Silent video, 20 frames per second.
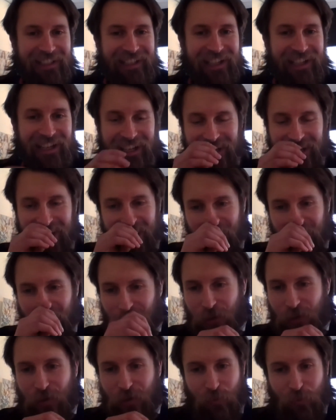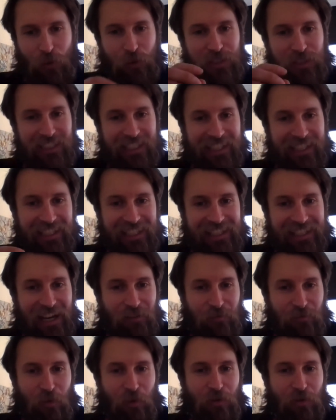the porcelain in
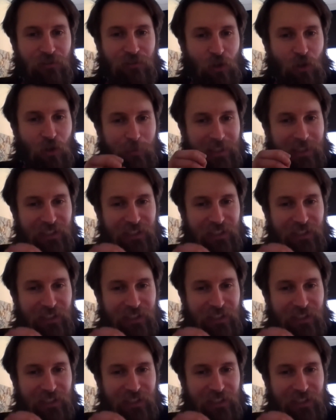that raw form.